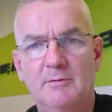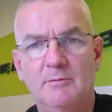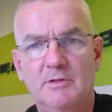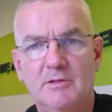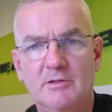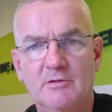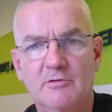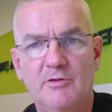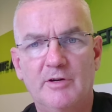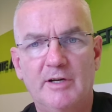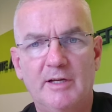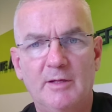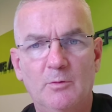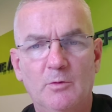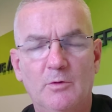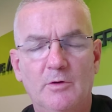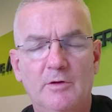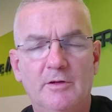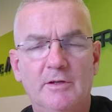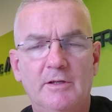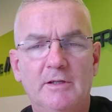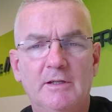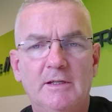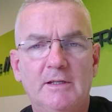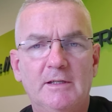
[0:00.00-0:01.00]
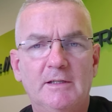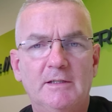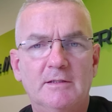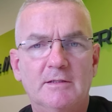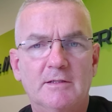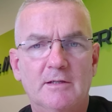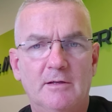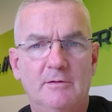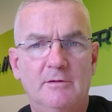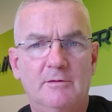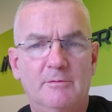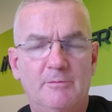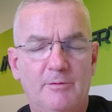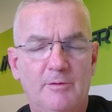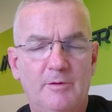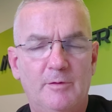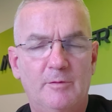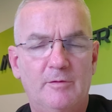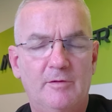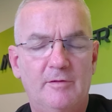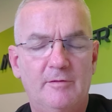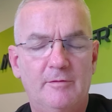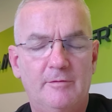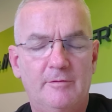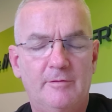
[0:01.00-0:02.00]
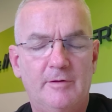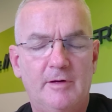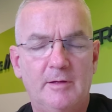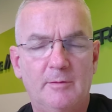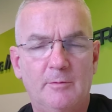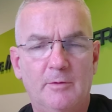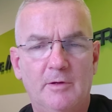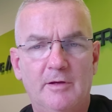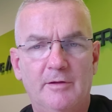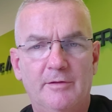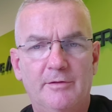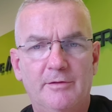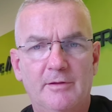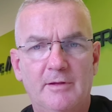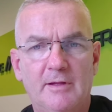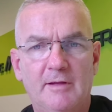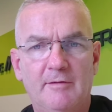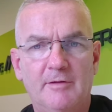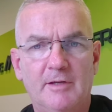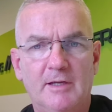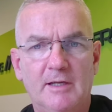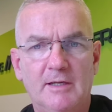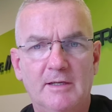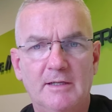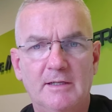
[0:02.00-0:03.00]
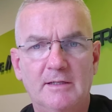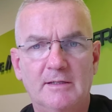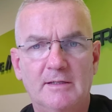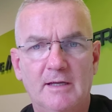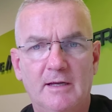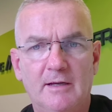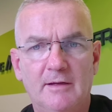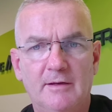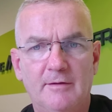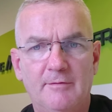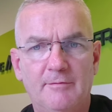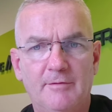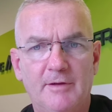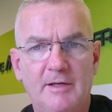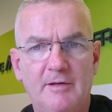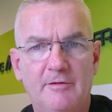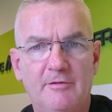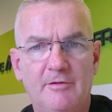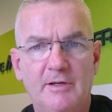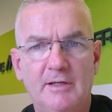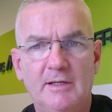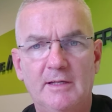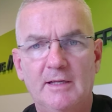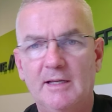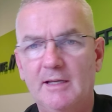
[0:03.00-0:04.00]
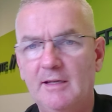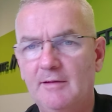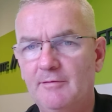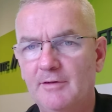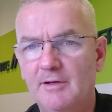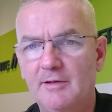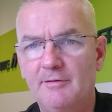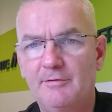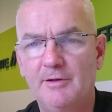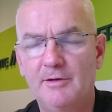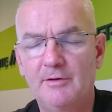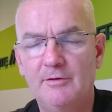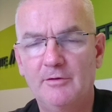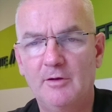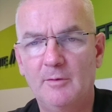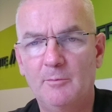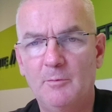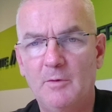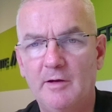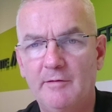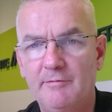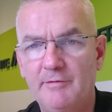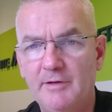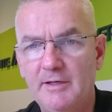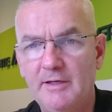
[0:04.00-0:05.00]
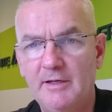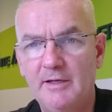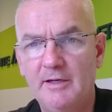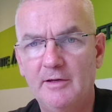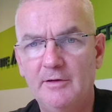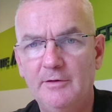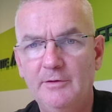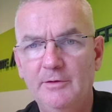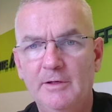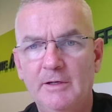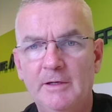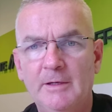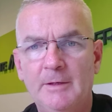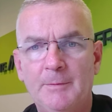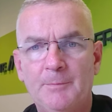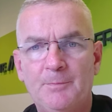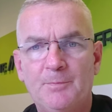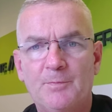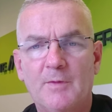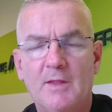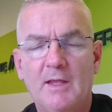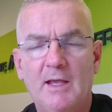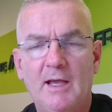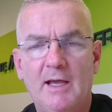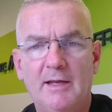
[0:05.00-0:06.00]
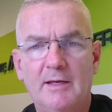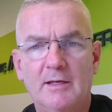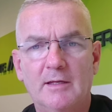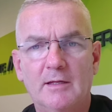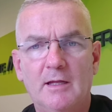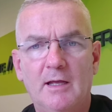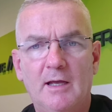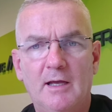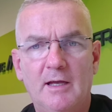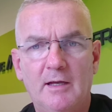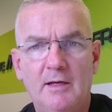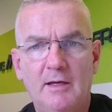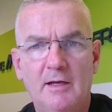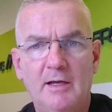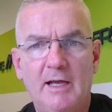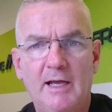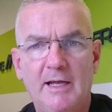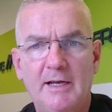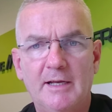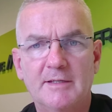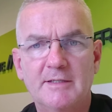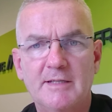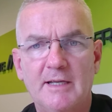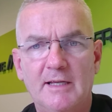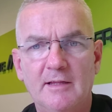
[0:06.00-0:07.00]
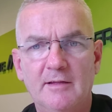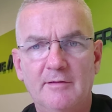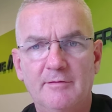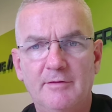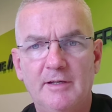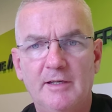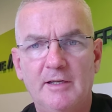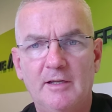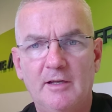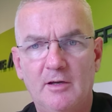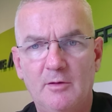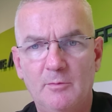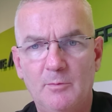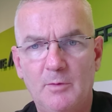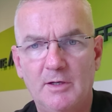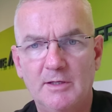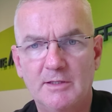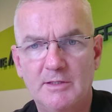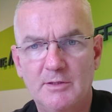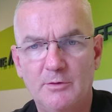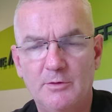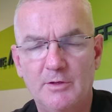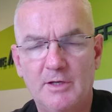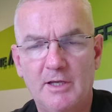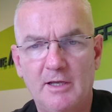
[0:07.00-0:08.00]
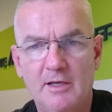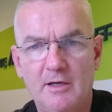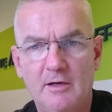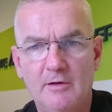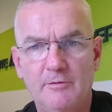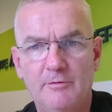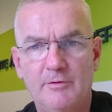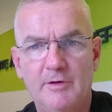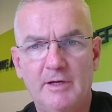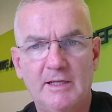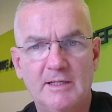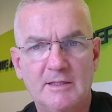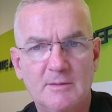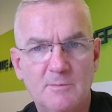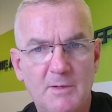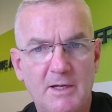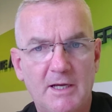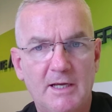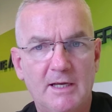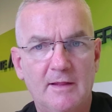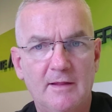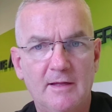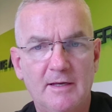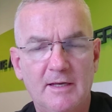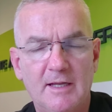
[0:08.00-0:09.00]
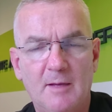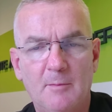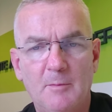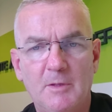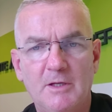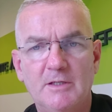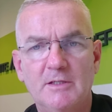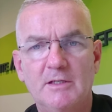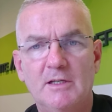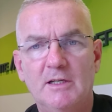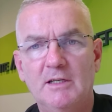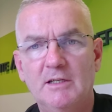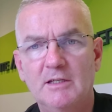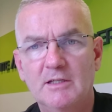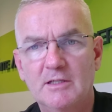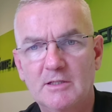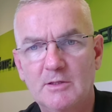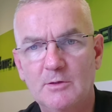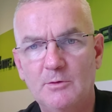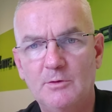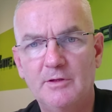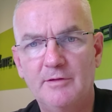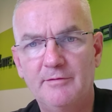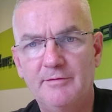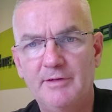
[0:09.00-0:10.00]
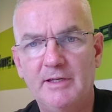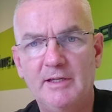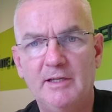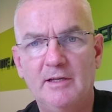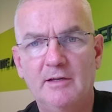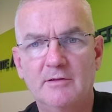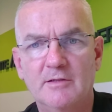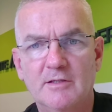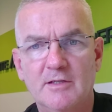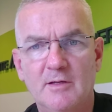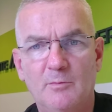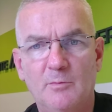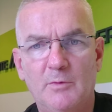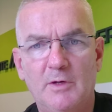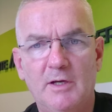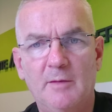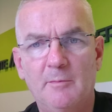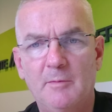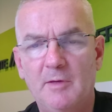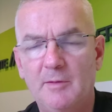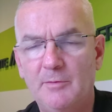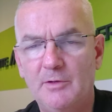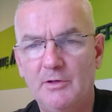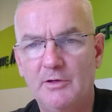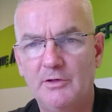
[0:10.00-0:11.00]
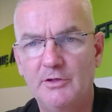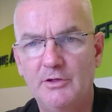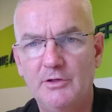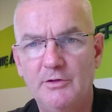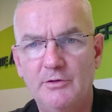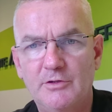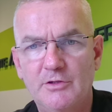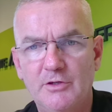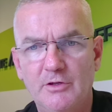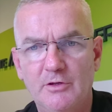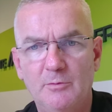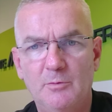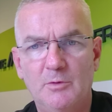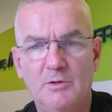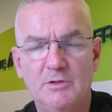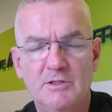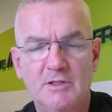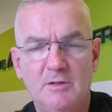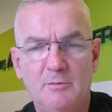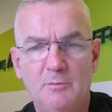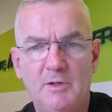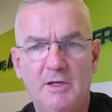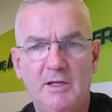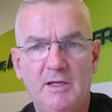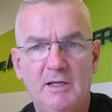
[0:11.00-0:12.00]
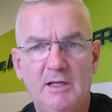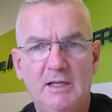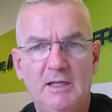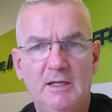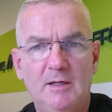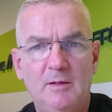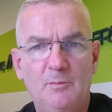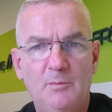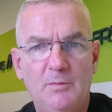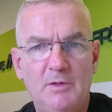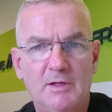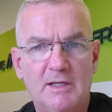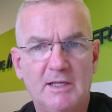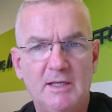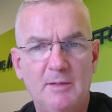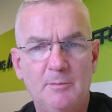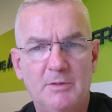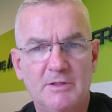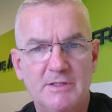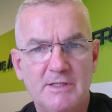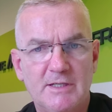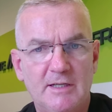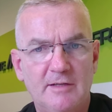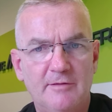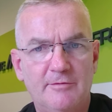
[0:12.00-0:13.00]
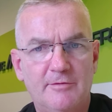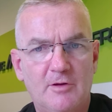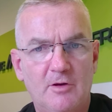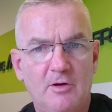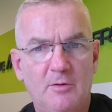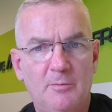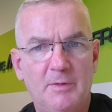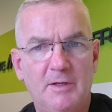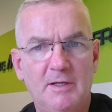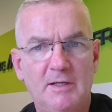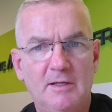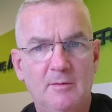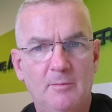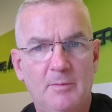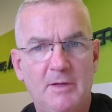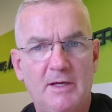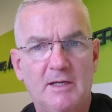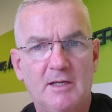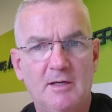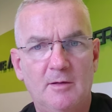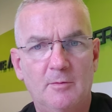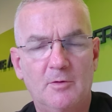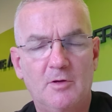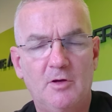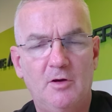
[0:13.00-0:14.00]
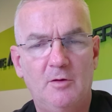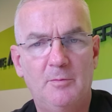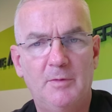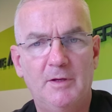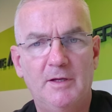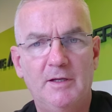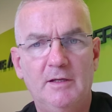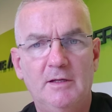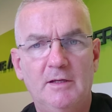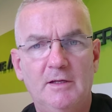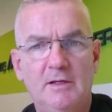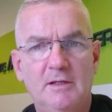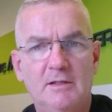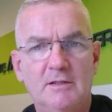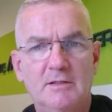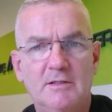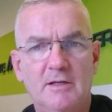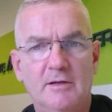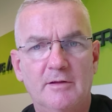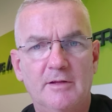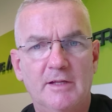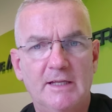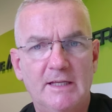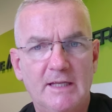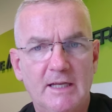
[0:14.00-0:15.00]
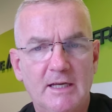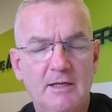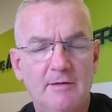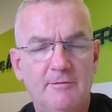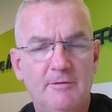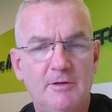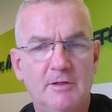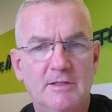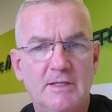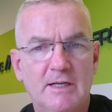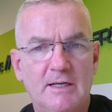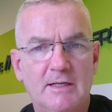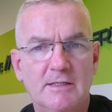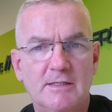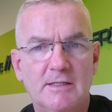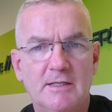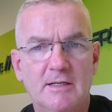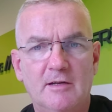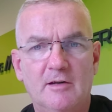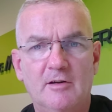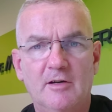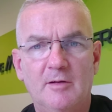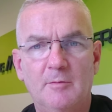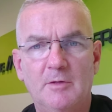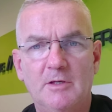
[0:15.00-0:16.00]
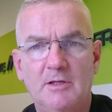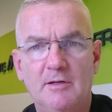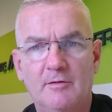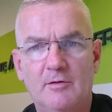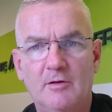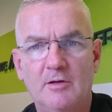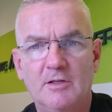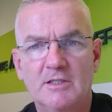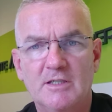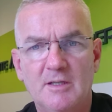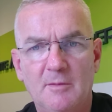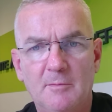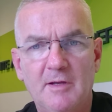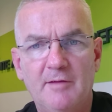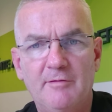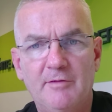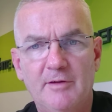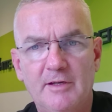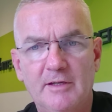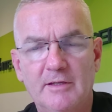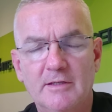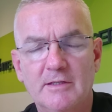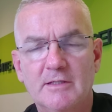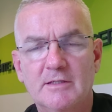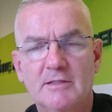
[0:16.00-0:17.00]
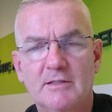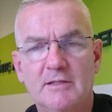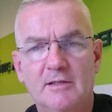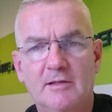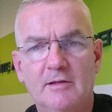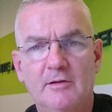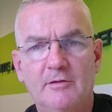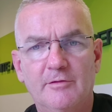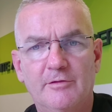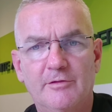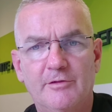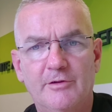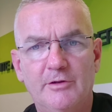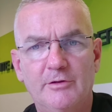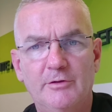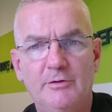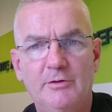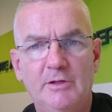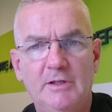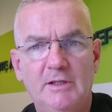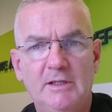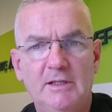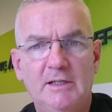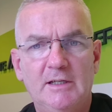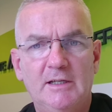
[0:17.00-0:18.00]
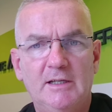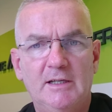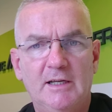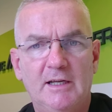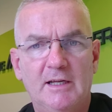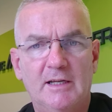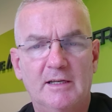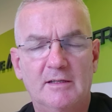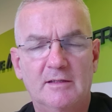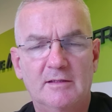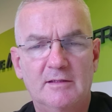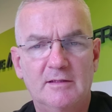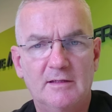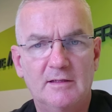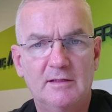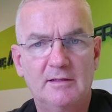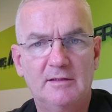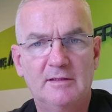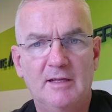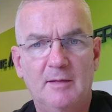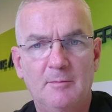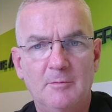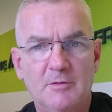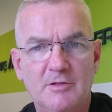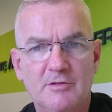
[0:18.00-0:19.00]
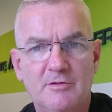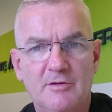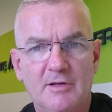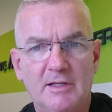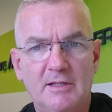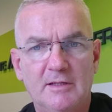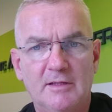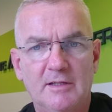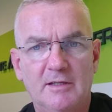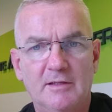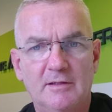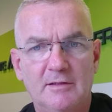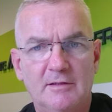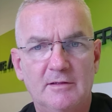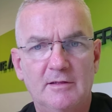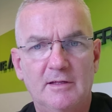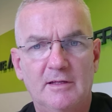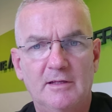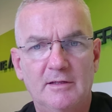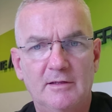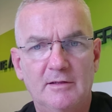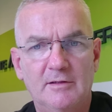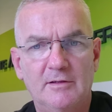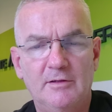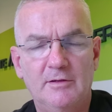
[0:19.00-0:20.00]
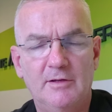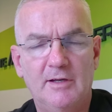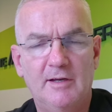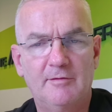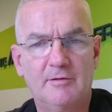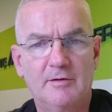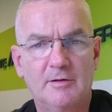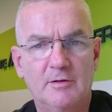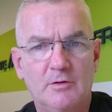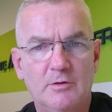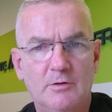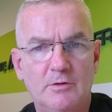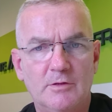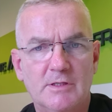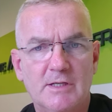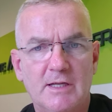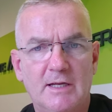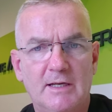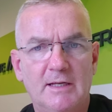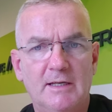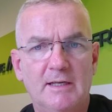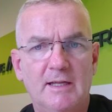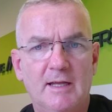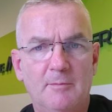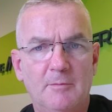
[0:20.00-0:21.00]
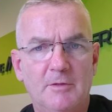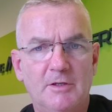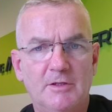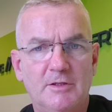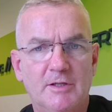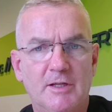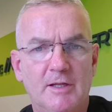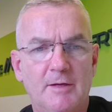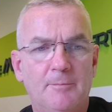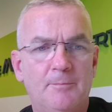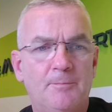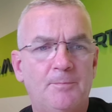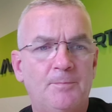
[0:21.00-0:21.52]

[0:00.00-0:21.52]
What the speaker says: was already worn. So it's very worth having a detailed inventory, even if you do it by video, and annotate the video by talking over it, explaining the damage. Store the video somewhere, maybe on YouTube or somewhere, but keep a safe copy, a backup copy, so at the end of your tenancy agreement you've got some evidence to go through and demonstrate that you haven't caused any damage in